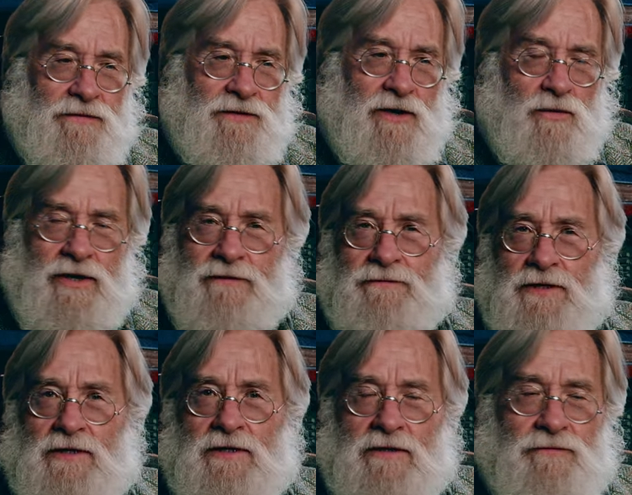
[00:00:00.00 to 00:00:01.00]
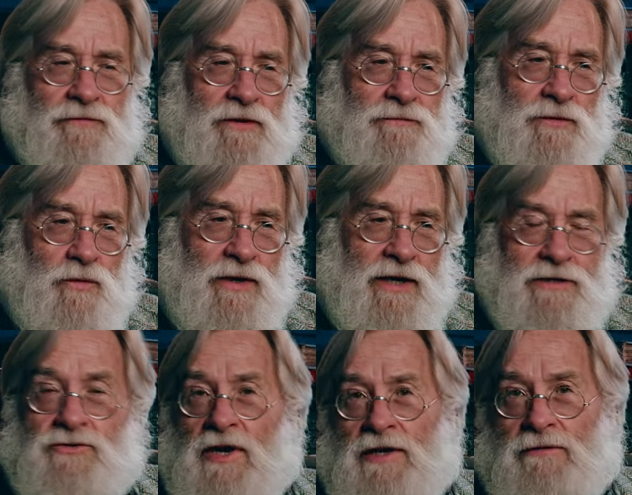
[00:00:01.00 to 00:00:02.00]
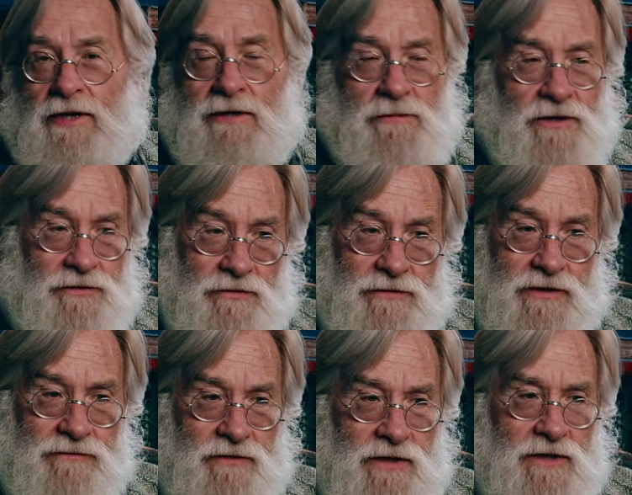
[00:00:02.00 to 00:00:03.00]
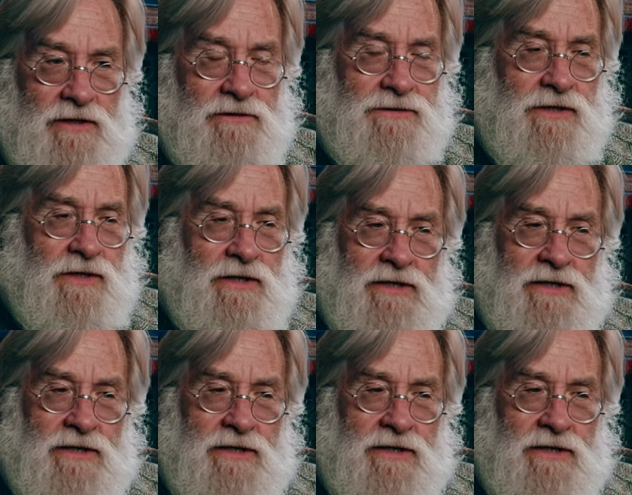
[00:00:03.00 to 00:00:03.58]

their way of thinking from the, what I try to recommend through these videos.